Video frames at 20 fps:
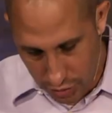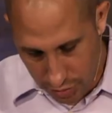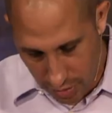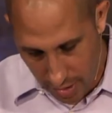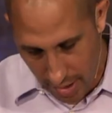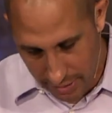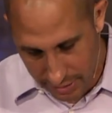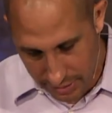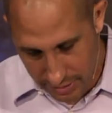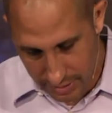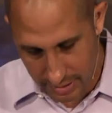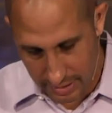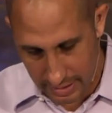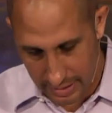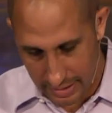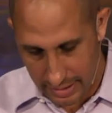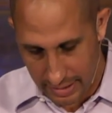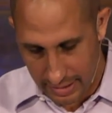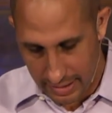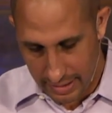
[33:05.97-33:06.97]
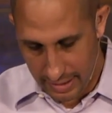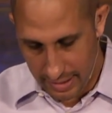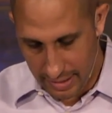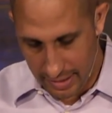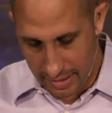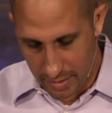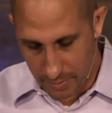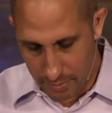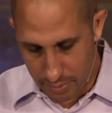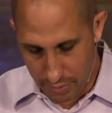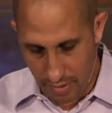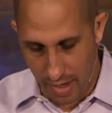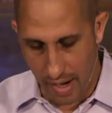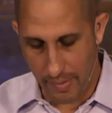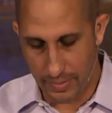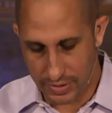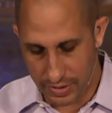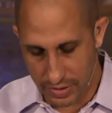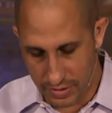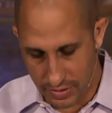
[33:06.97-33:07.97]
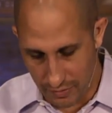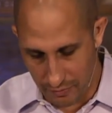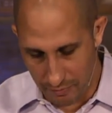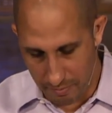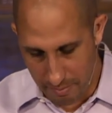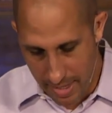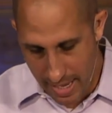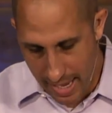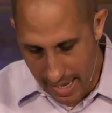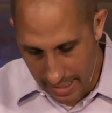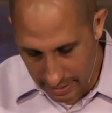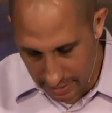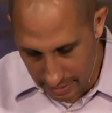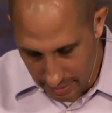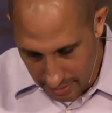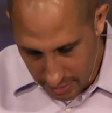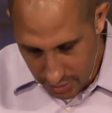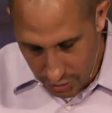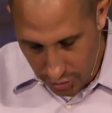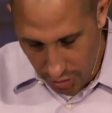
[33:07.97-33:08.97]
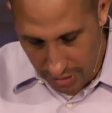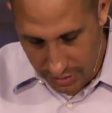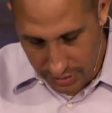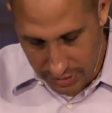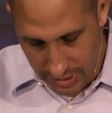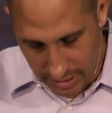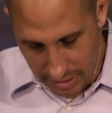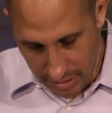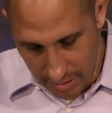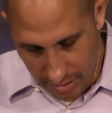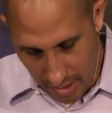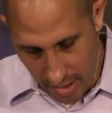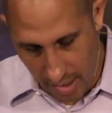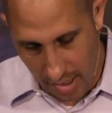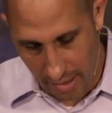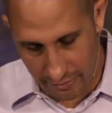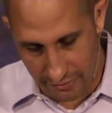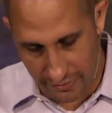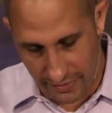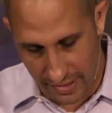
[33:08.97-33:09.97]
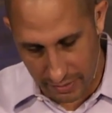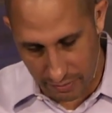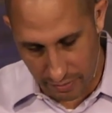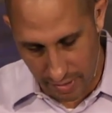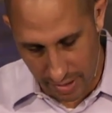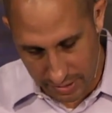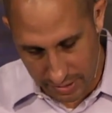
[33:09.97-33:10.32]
Don't trust in the promises of men. Trust in God.